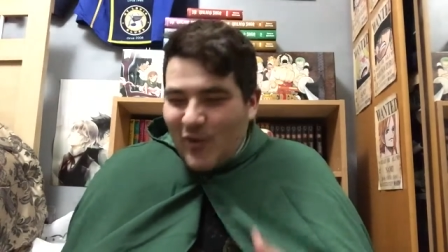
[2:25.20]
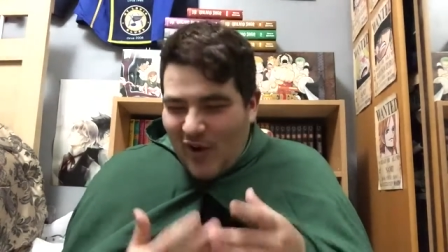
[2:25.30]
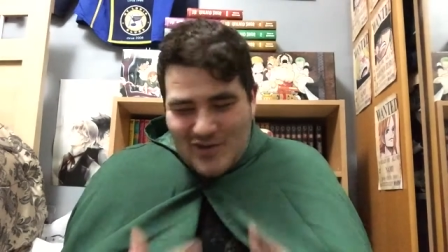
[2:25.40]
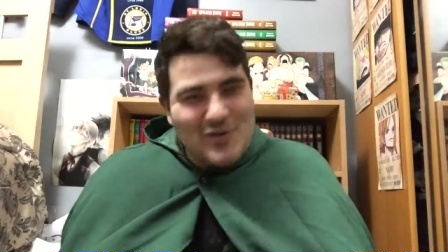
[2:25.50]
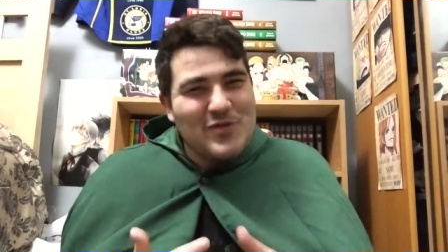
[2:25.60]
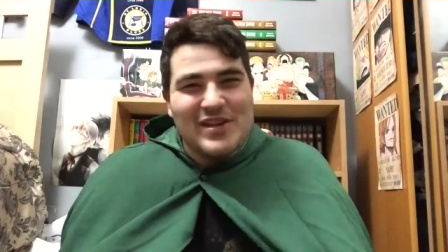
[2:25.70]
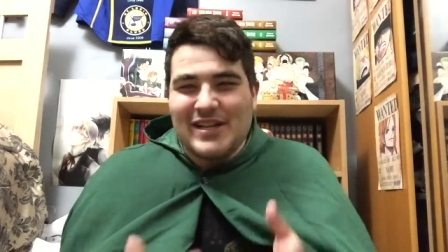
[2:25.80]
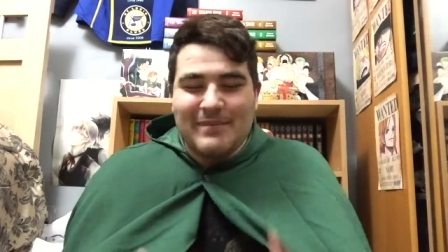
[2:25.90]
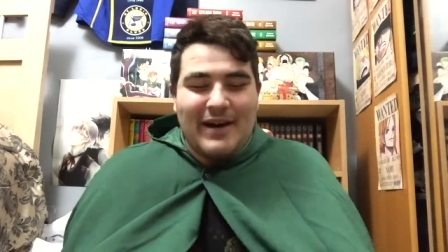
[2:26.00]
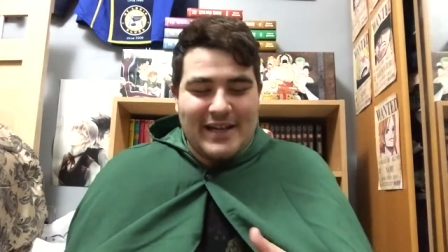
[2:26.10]
What do you think
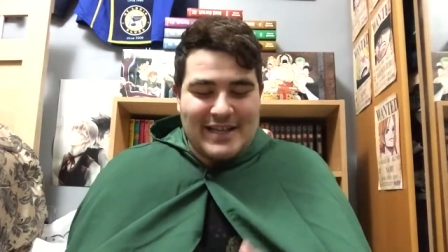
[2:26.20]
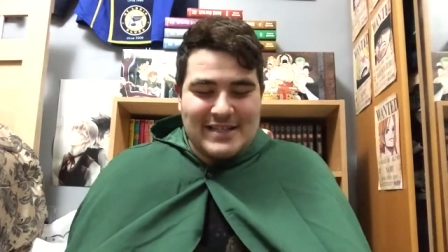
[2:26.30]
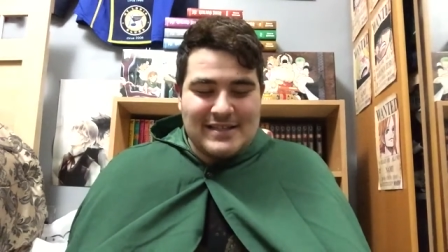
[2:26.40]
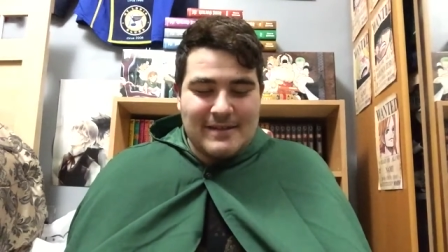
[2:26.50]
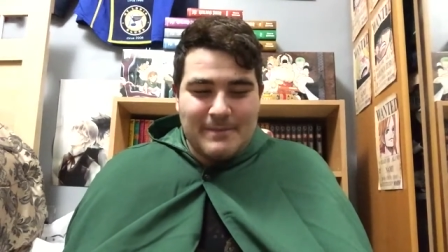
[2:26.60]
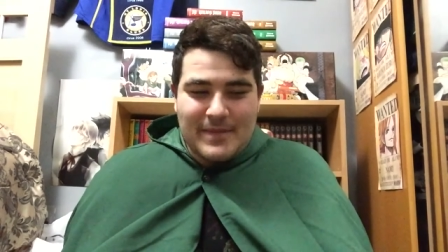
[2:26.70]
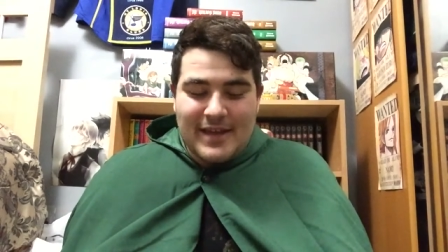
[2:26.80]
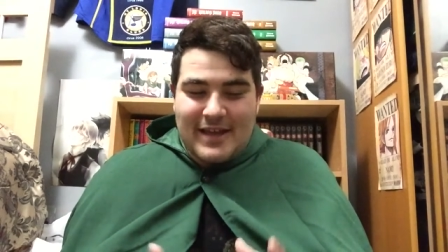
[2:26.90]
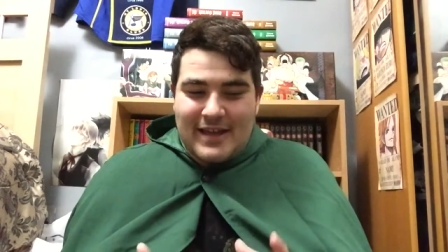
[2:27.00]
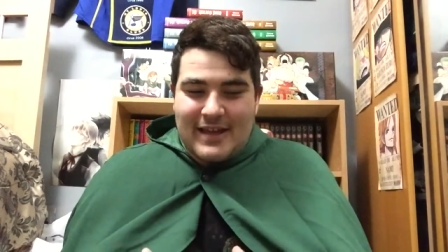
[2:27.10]
about it, it's
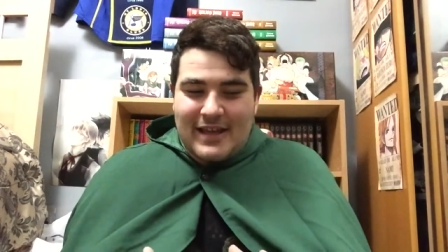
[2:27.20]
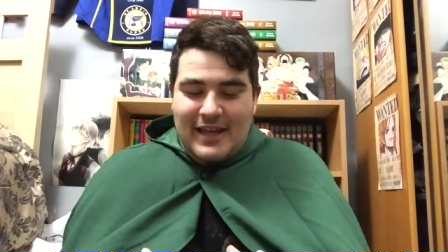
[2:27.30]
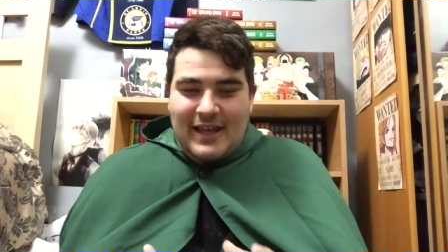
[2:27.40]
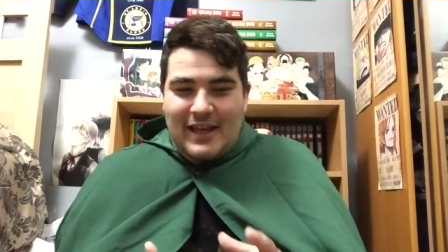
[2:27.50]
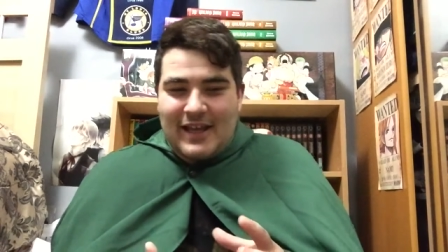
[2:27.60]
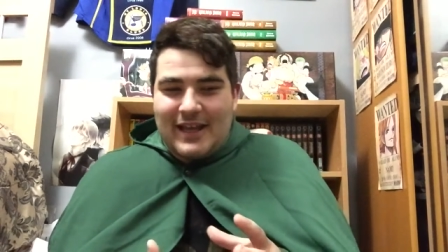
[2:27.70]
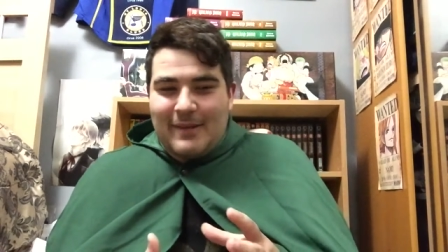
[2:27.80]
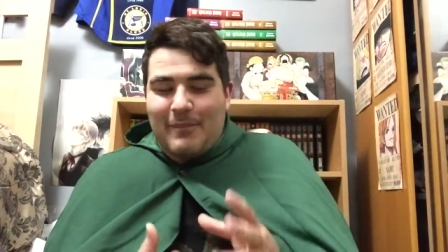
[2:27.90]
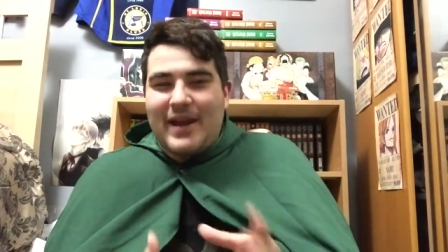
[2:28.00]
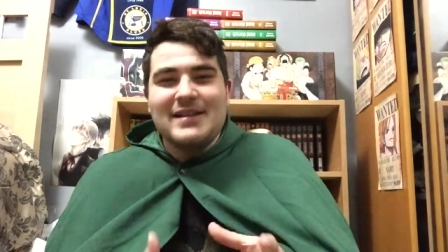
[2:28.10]

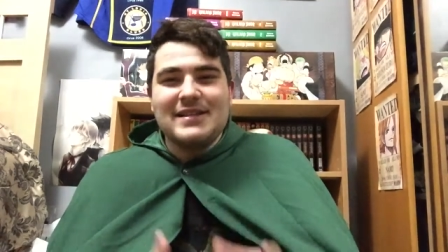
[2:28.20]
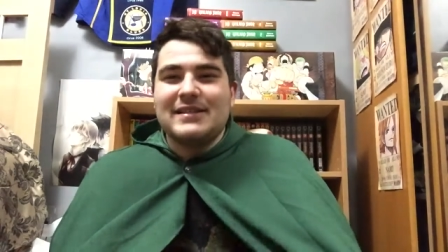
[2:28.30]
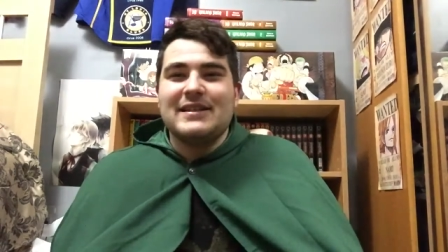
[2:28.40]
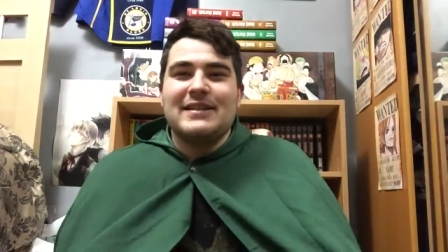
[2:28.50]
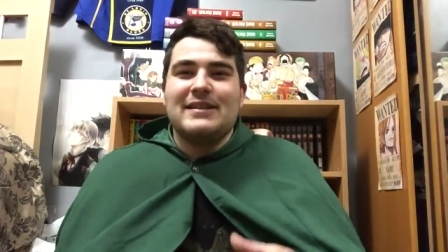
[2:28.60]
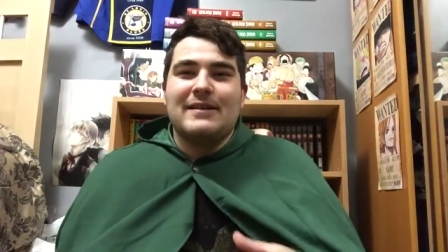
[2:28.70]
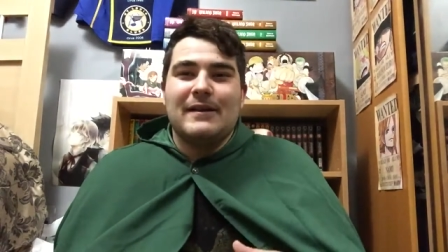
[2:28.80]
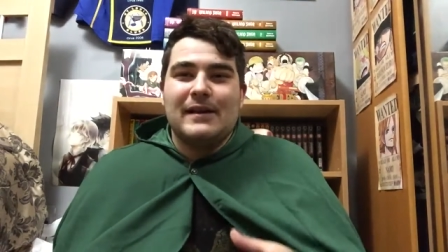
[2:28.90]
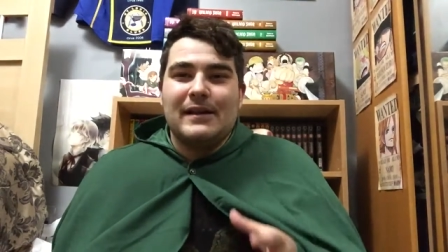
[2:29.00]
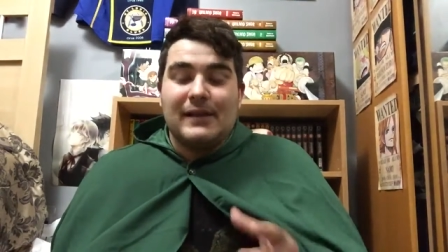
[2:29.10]
basically
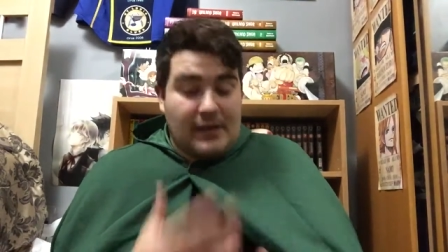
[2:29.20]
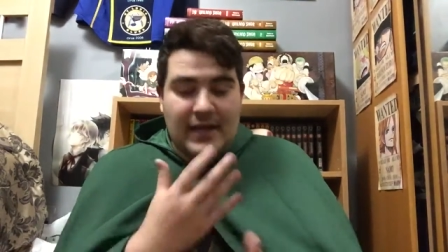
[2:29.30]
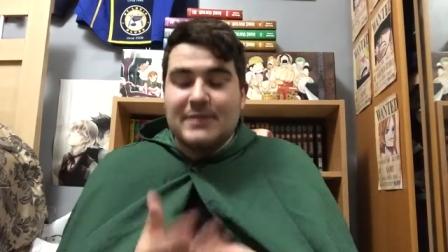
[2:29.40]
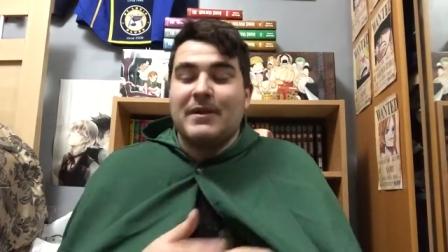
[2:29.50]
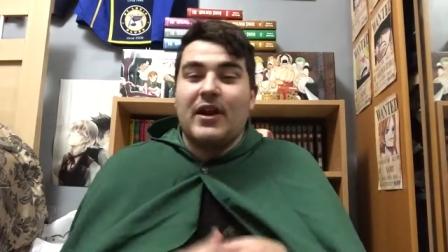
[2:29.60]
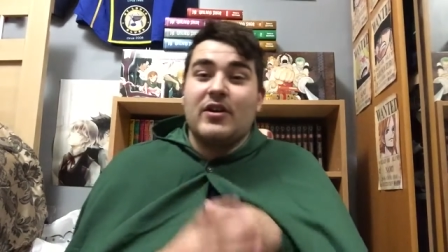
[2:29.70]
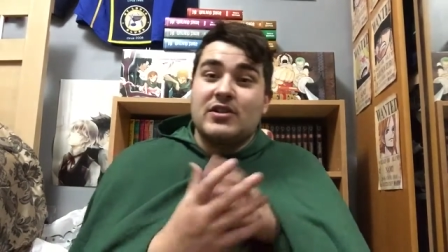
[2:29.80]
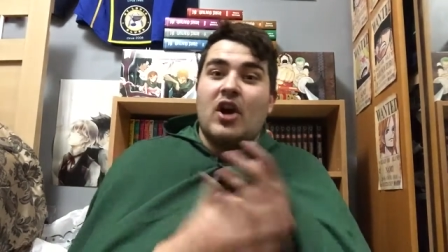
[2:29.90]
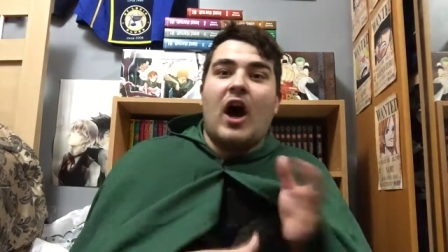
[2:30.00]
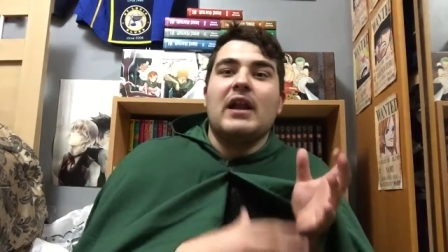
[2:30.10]
because has
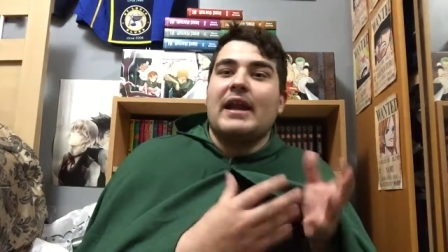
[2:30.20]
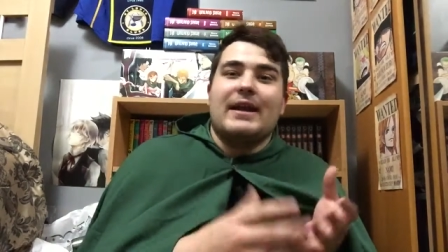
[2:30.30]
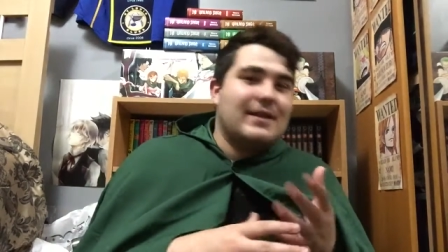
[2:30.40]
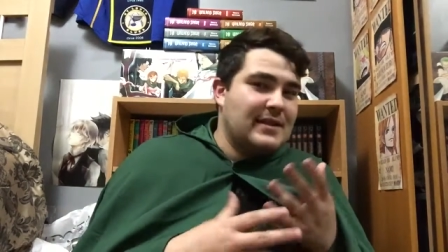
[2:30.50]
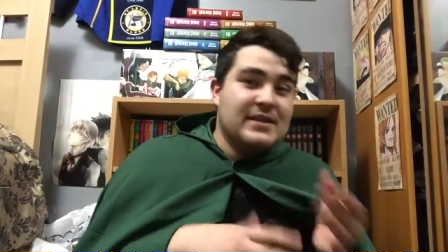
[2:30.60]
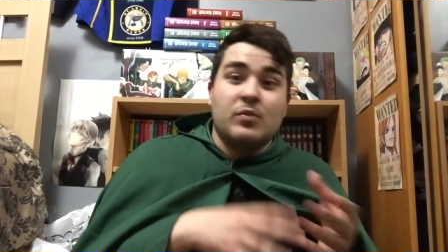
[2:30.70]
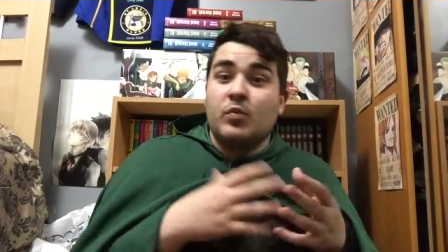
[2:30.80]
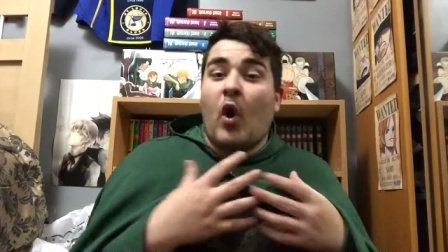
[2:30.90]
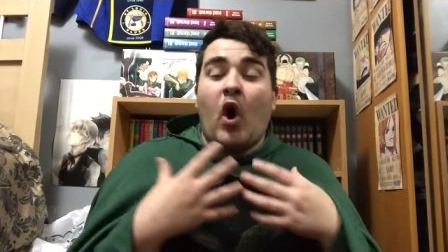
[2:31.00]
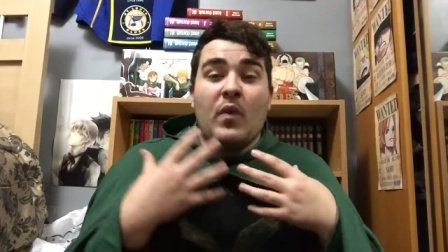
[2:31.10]
got like
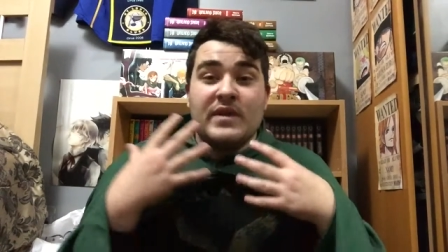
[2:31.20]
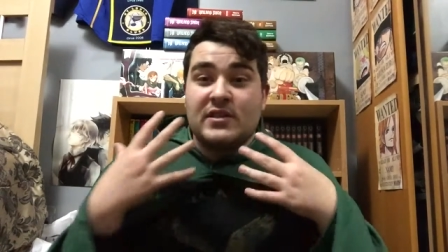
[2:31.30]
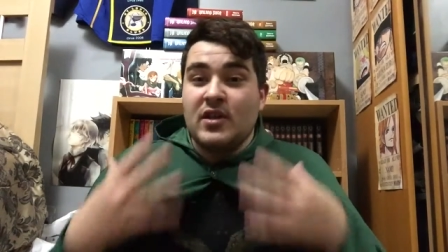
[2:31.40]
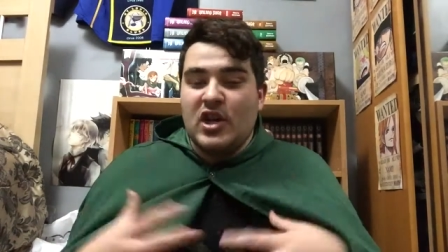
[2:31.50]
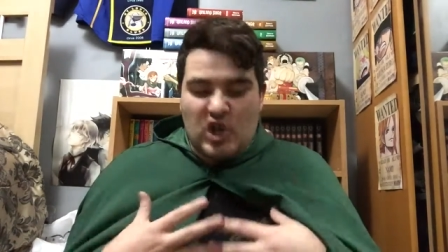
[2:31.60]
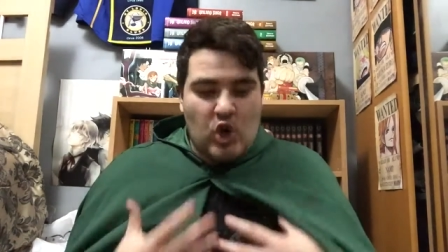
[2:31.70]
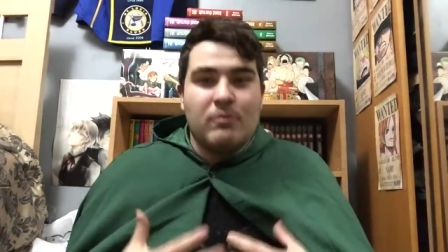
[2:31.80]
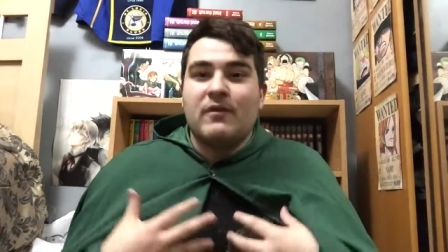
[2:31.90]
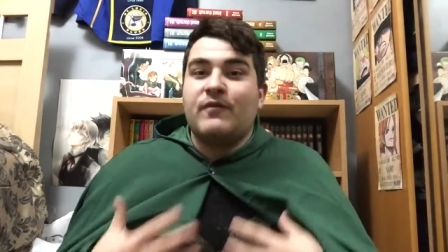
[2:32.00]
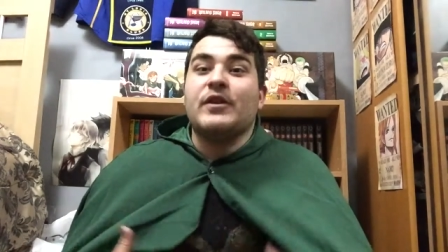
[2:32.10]
all this
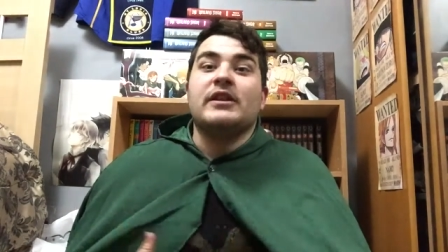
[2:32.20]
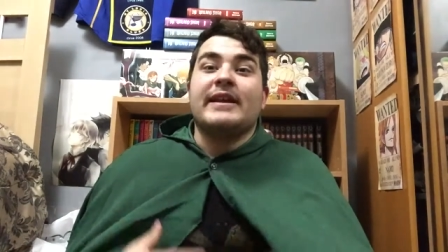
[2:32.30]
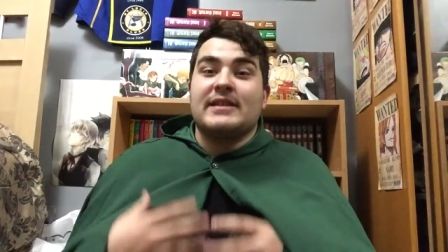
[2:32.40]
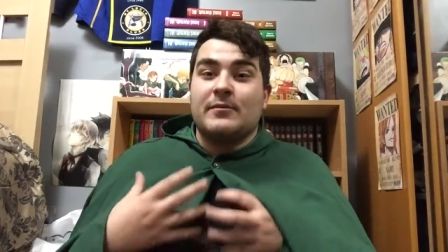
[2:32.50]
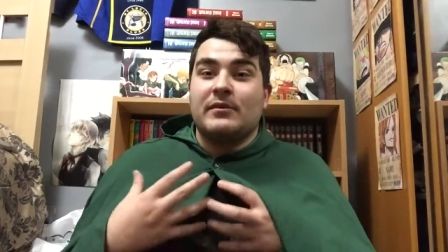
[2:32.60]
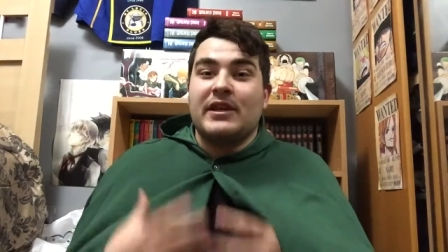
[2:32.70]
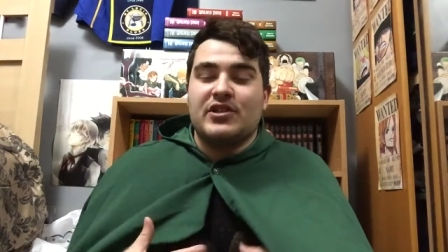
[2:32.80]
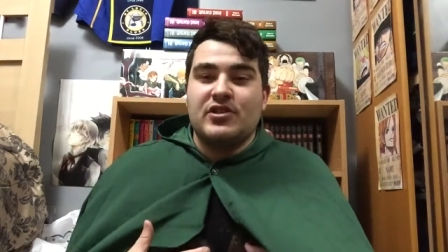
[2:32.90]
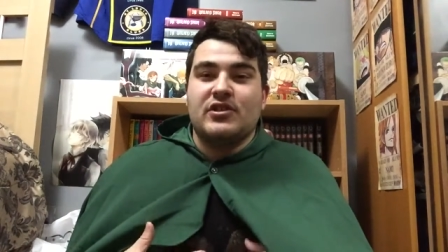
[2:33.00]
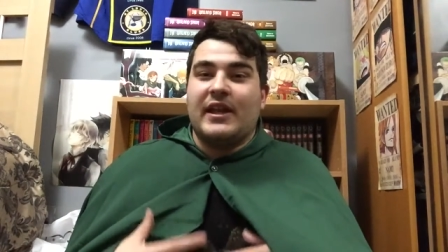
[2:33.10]
human feelings and
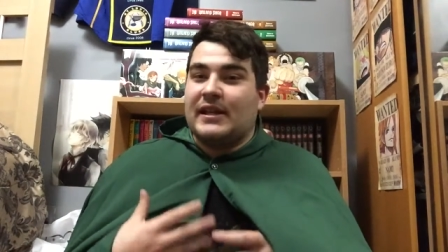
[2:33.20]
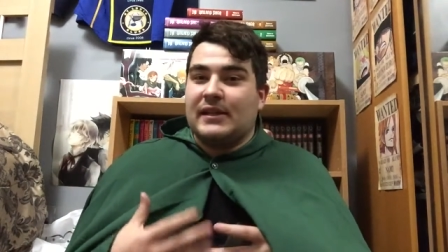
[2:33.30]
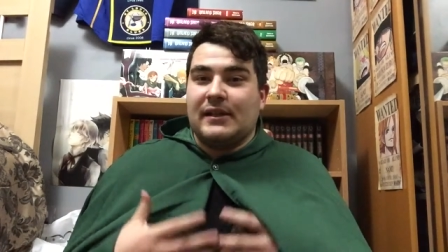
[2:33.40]
relation like